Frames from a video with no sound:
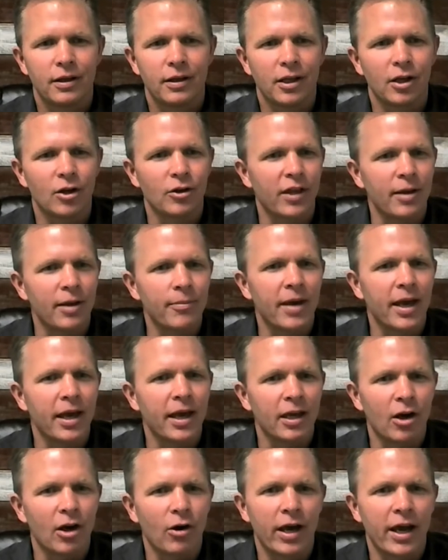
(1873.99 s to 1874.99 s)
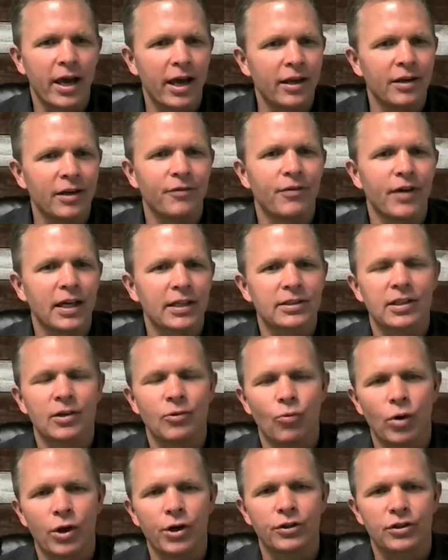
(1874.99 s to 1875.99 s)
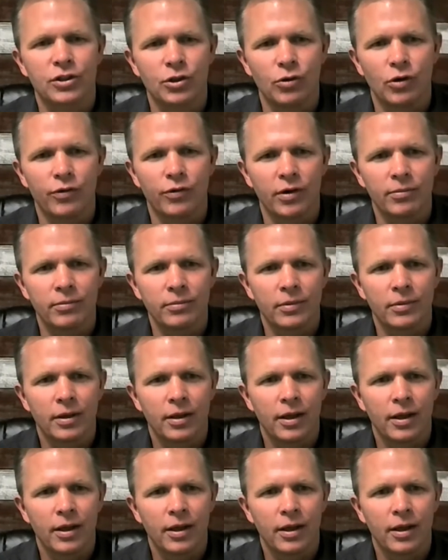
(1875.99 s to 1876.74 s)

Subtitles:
they may go ahead and invest in one or two of them.